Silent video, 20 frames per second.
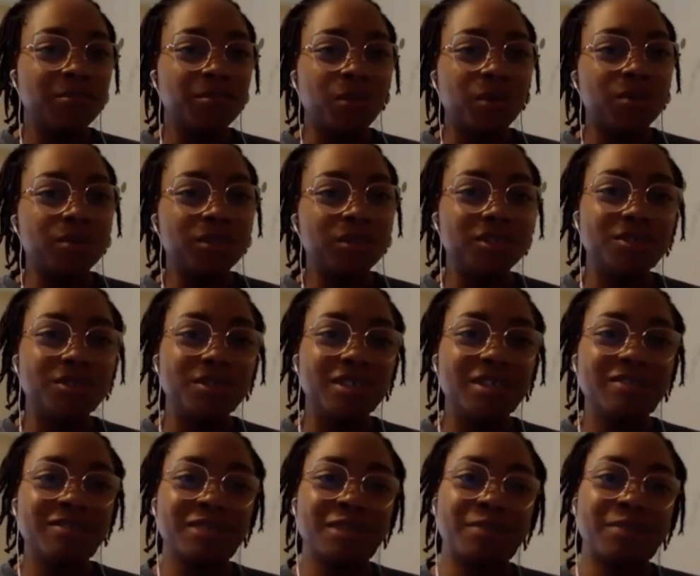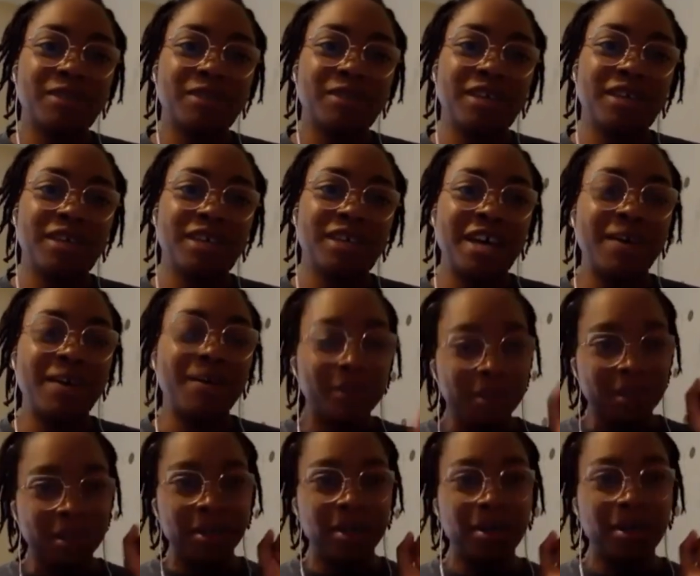bro, do you lift, something like that,
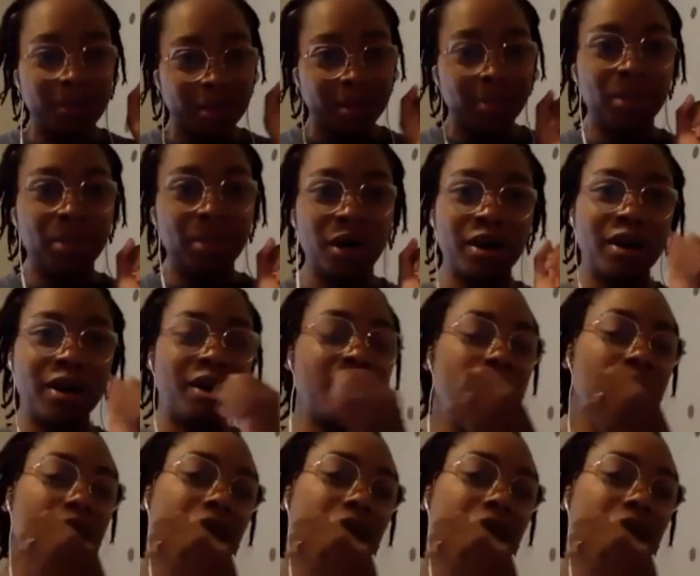with a bar.